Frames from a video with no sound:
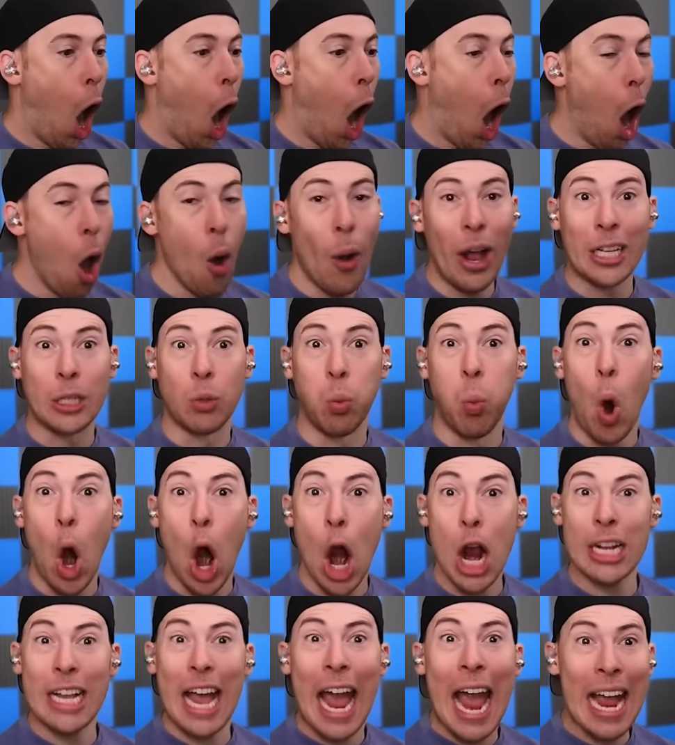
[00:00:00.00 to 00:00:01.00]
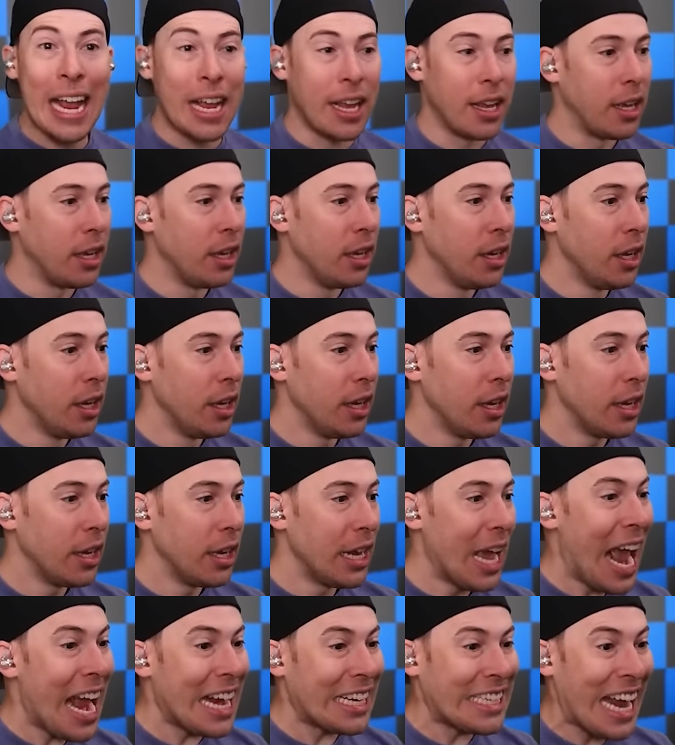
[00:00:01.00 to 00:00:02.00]
Oh! It's working!
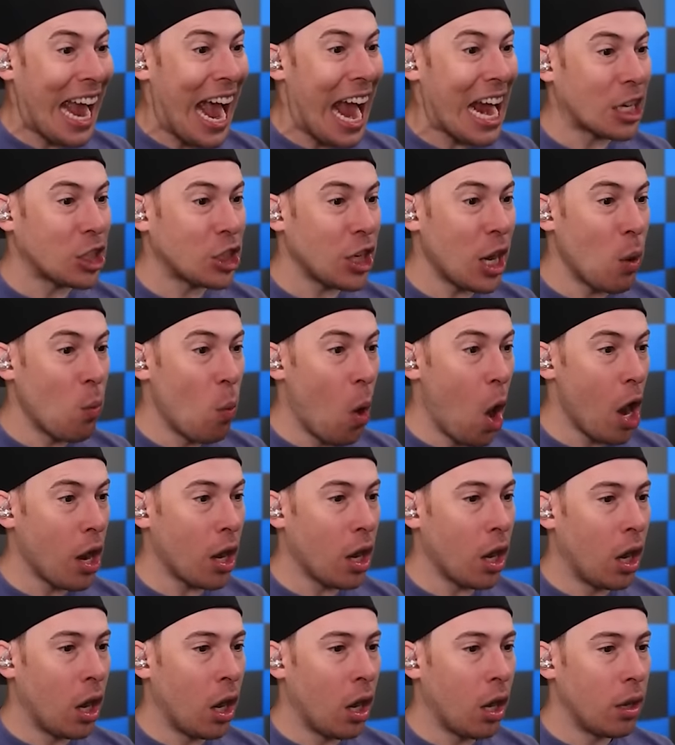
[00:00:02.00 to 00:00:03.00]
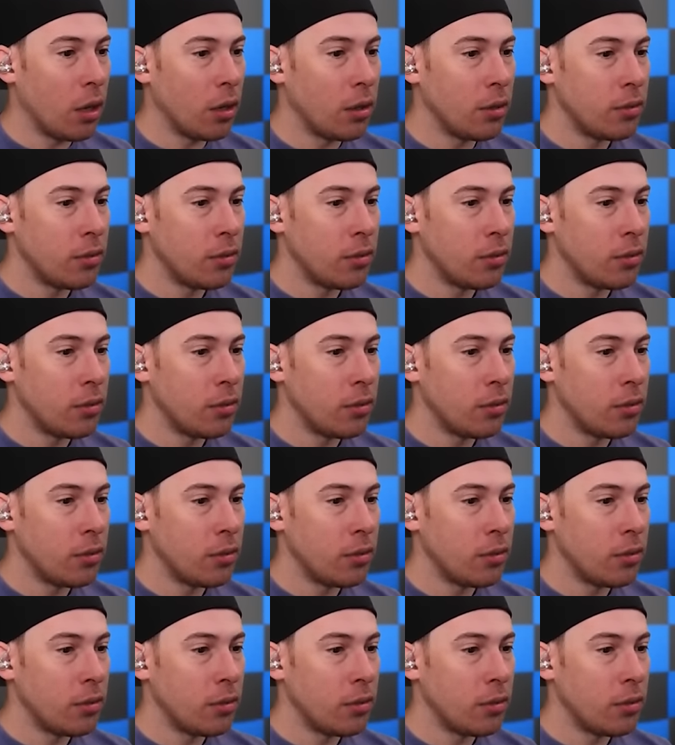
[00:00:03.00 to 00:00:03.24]
It's actually work. Uh